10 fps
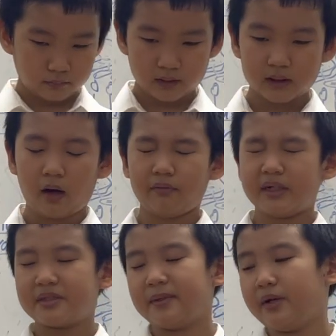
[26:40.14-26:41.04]
So,
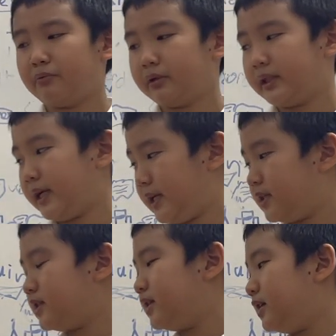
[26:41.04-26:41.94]
let's begin with the
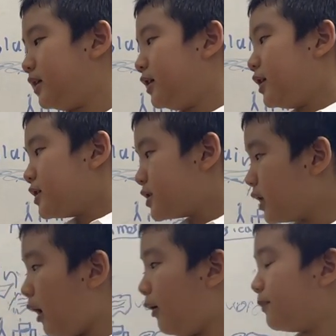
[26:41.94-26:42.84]
hint.
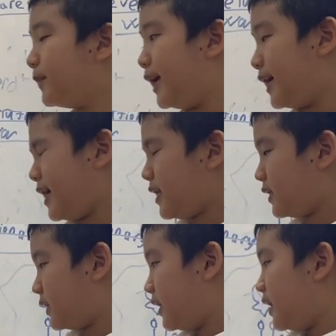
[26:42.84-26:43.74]
So, the
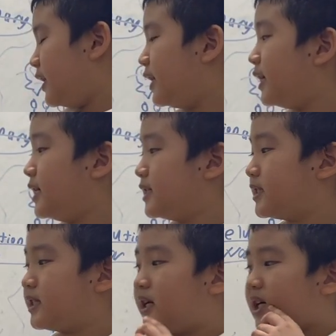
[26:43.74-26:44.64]
hint
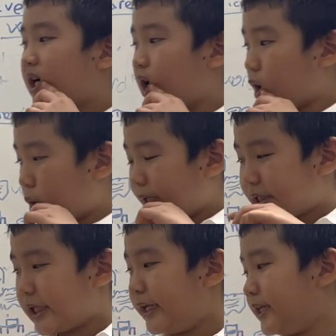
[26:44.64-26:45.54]
is, our
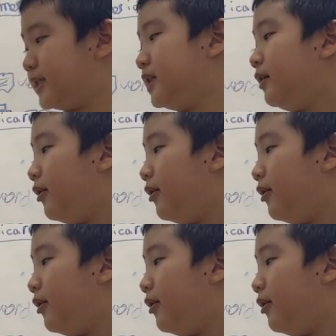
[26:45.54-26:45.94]
question is,